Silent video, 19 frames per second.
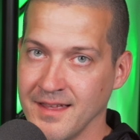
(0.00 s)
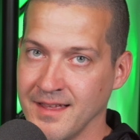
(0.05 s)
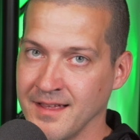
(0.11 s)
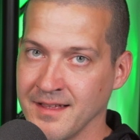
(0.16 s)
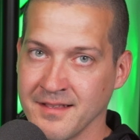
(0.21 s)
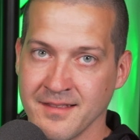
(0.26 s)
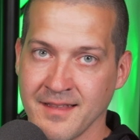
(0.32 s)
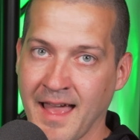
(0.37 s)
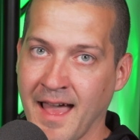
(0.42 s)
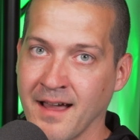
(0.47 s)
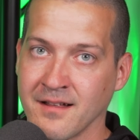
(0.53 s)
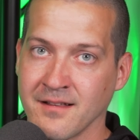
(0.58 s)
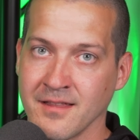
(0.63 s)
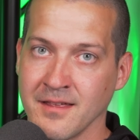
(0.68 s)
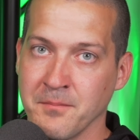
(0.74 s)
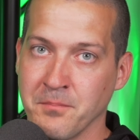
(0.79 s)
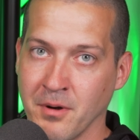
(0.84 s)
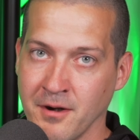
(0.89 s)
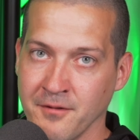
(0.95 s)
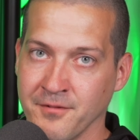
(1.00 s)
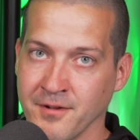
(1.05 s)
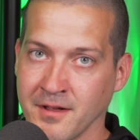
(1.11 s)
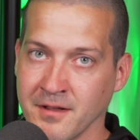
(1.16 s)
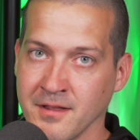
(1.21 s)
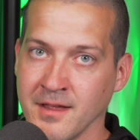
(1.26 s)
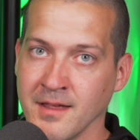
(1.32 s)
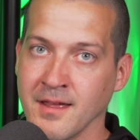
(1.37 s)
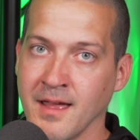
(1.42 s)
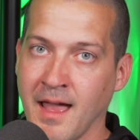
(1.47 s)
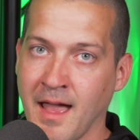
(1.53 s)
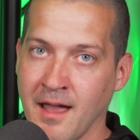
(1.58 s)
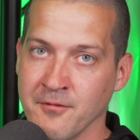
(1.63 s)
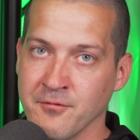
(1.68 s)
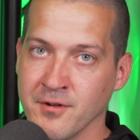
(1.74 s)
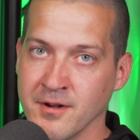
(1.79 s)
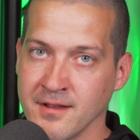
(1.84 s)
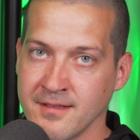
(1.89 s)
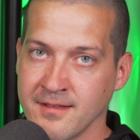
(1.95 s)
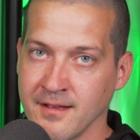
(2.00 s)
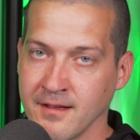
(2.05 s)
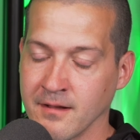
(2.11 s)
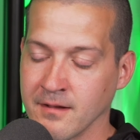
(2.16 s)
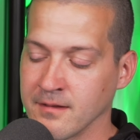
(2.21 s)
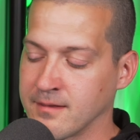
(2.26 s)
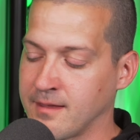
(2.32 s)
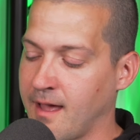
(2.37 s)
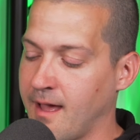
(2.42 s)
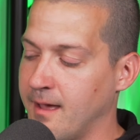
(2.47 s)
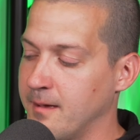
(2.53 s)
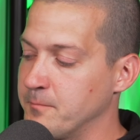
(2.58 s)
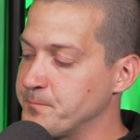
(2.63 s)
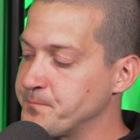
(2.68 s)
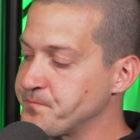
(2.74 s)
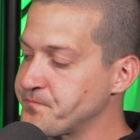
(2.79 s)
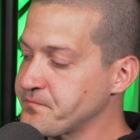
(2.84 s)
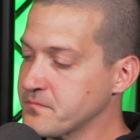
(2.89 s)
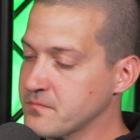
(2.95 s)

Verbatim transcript: exactly perfectly every single time.